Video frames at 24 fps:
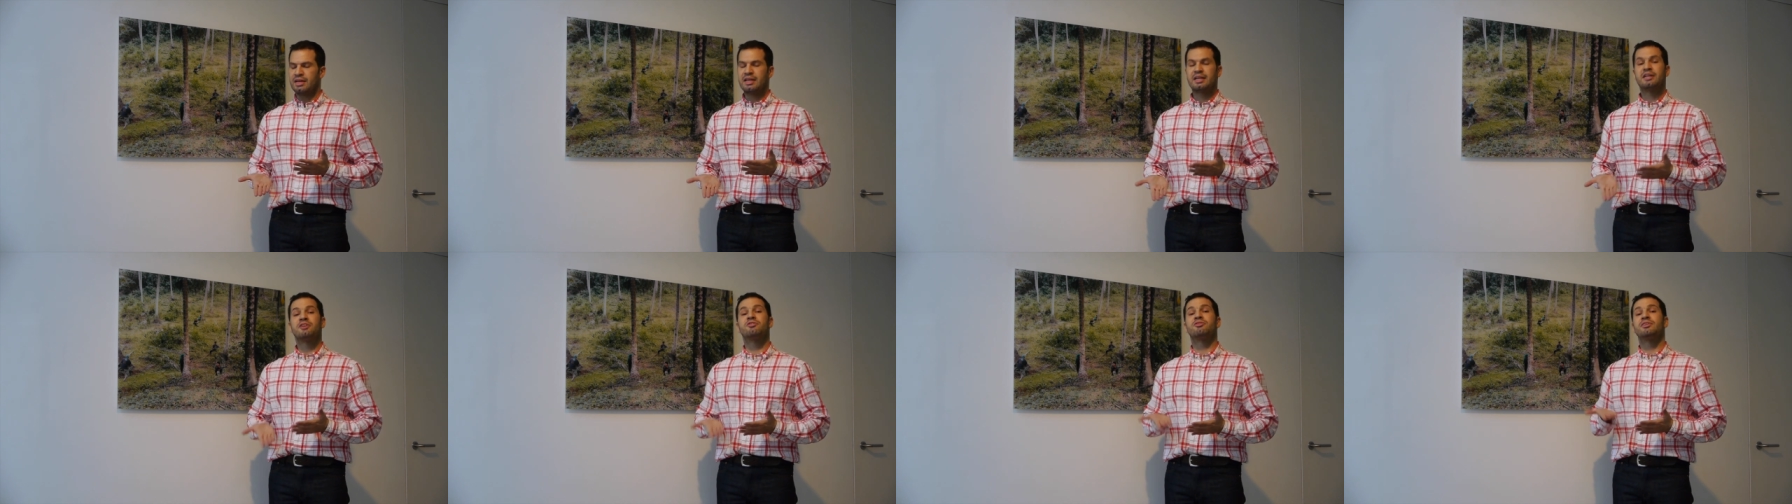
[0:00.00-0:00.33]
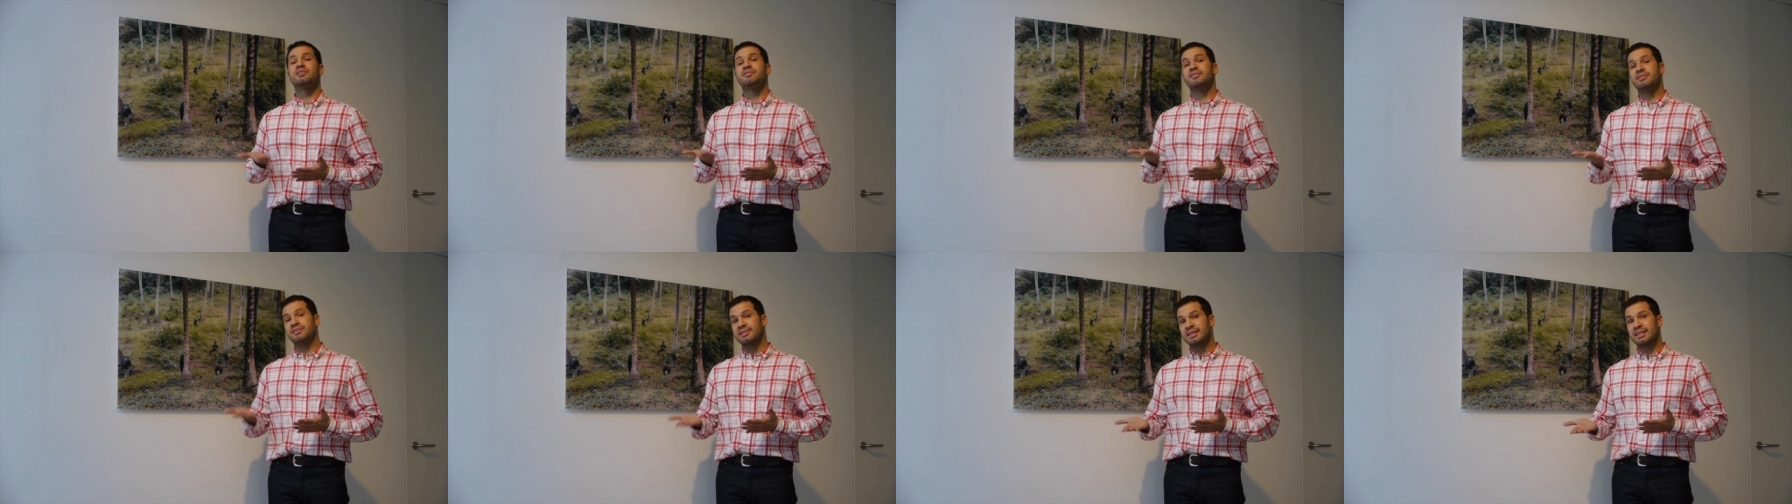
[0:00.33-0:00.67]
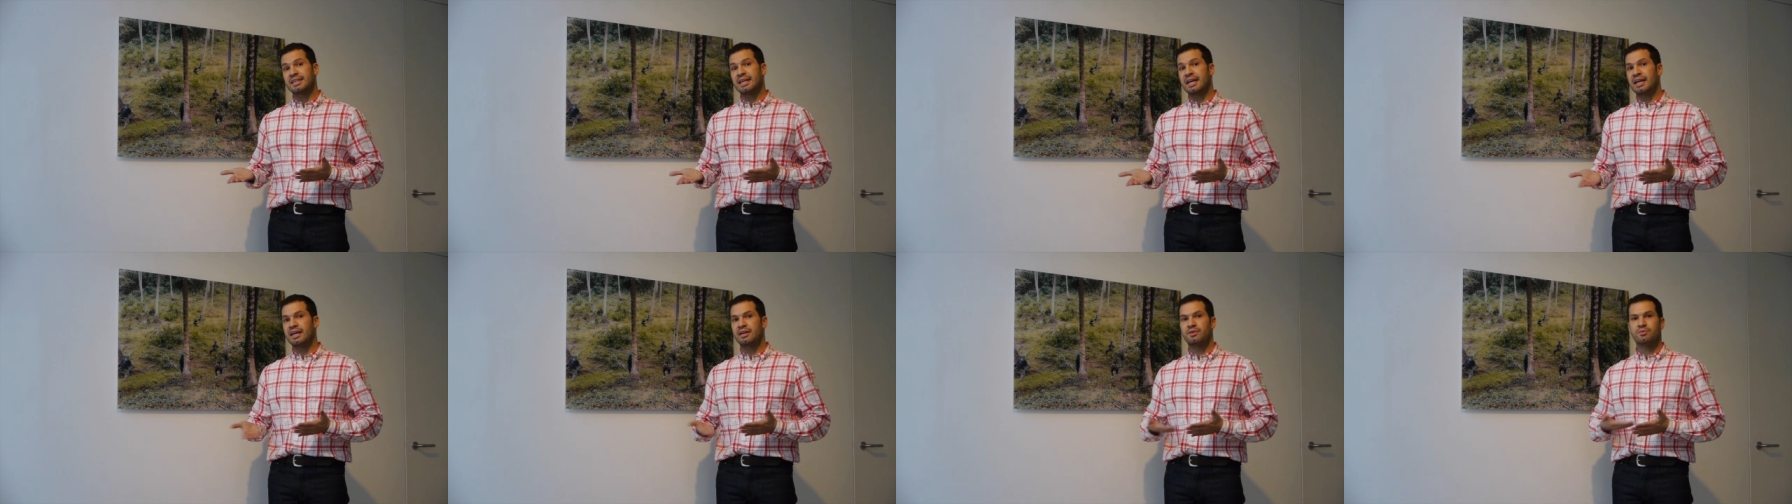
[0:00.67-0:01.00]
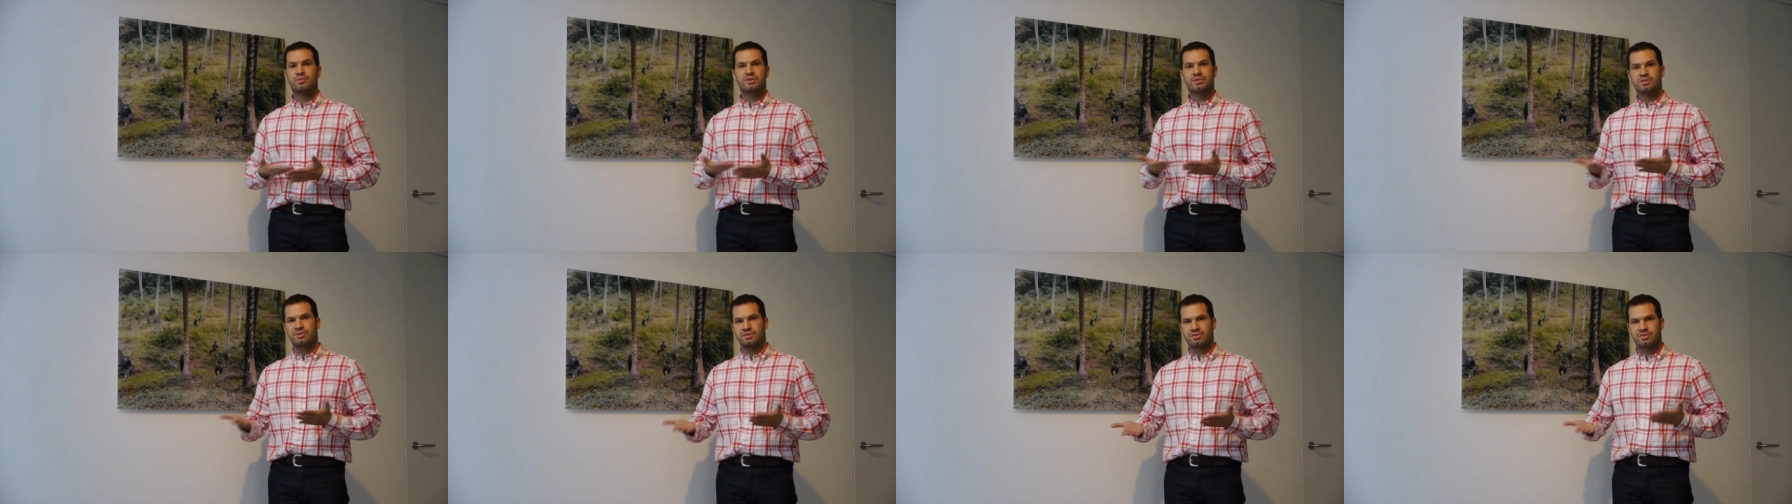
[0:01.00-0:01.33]
increasing the gain,
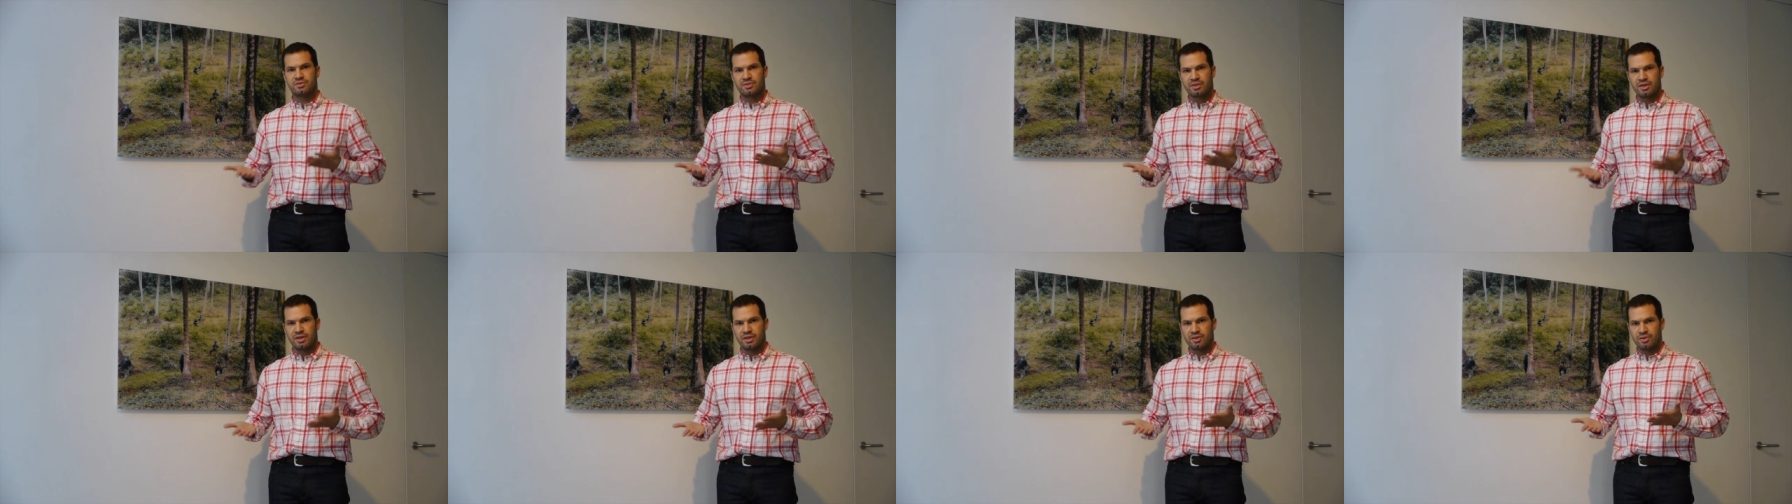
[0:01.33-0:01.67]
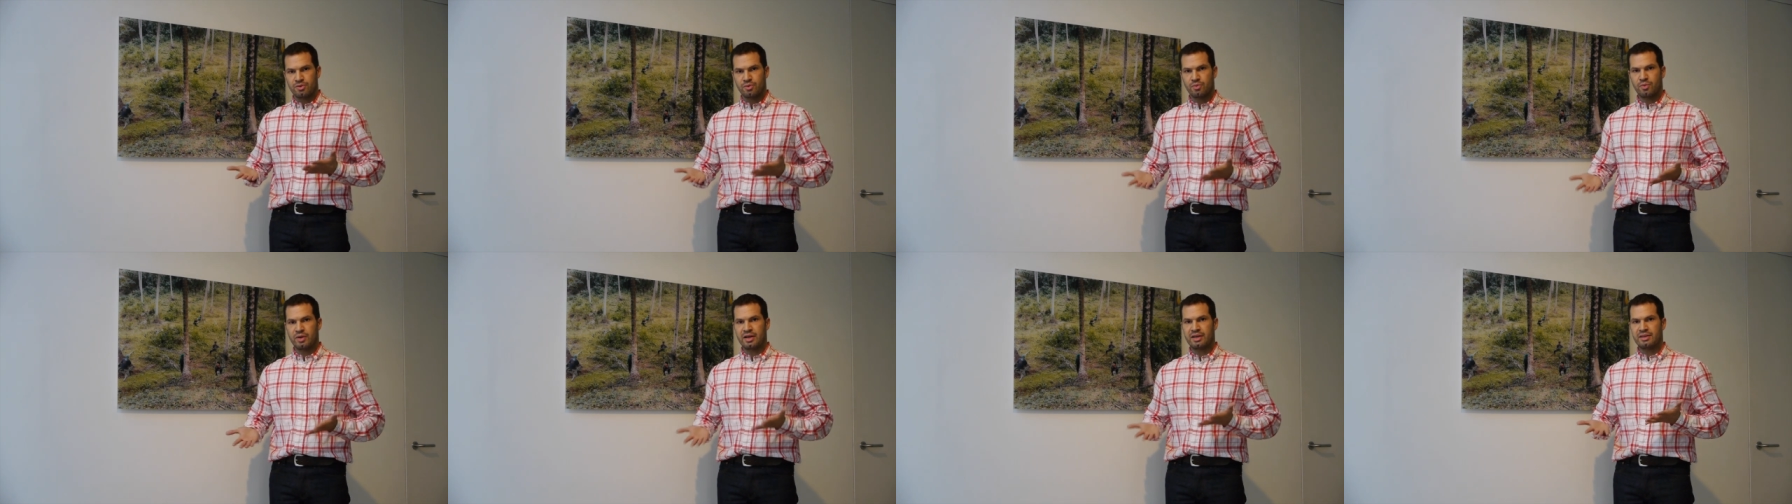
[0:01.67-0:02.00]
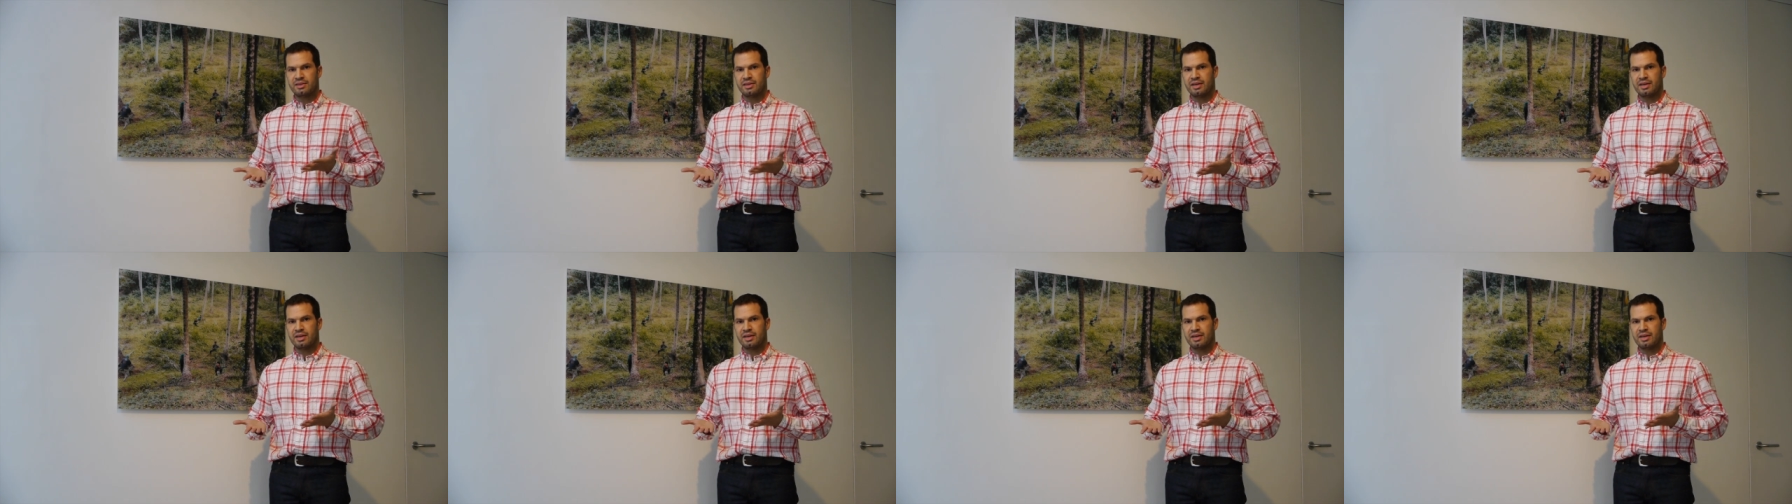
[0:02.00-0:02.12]
which is the way